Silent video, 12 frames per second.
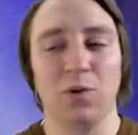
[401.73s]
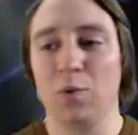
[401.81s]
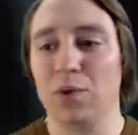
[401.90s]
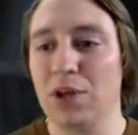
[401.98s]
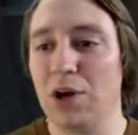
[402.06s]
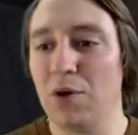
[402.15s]

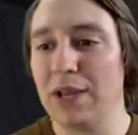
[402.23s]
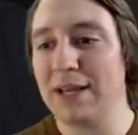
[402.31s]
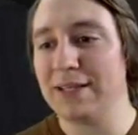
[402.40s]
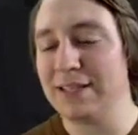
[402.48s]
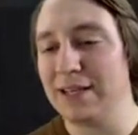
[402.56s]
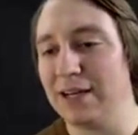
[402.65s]
We'll go
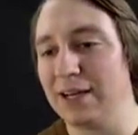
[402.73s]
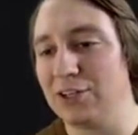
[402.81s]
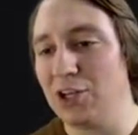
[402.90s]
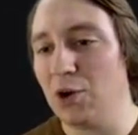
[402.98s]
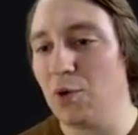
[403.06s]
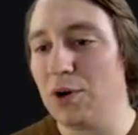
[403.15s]

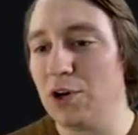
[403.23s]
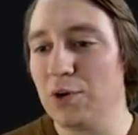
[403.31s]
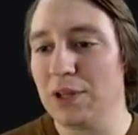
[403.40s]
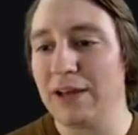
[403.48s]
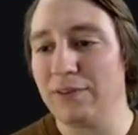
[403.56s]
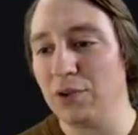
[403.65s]
to a
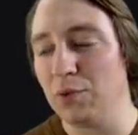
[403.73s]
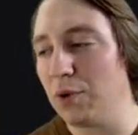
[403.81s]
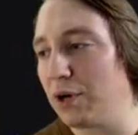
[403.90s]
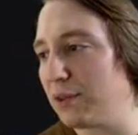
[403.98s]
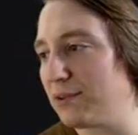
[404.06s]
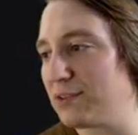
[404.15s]
newer level
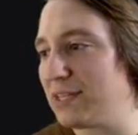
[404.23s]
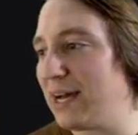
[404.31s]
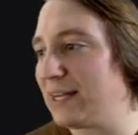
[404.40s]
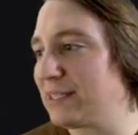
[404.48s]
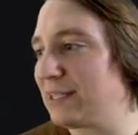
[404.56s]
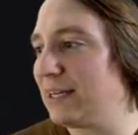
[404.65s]
where there's
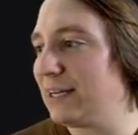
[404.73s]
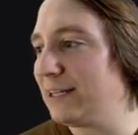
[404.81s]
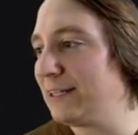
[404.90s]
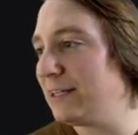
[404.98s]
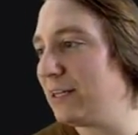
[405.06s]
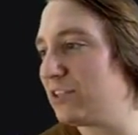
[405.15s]
not
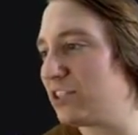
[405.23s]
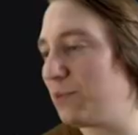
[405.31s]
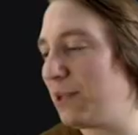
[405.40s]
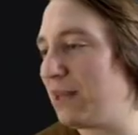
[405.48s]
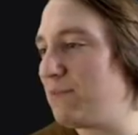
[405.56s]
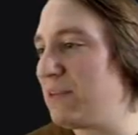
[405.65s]
so
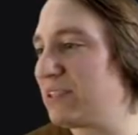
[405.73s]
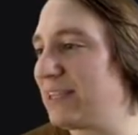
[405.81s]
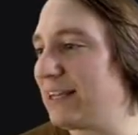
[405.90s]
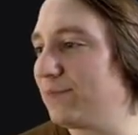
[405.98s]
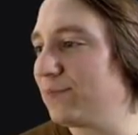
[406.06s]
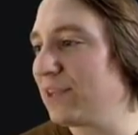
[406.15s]
many
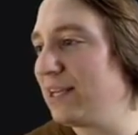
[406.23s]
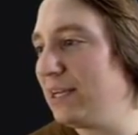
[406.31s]
missing.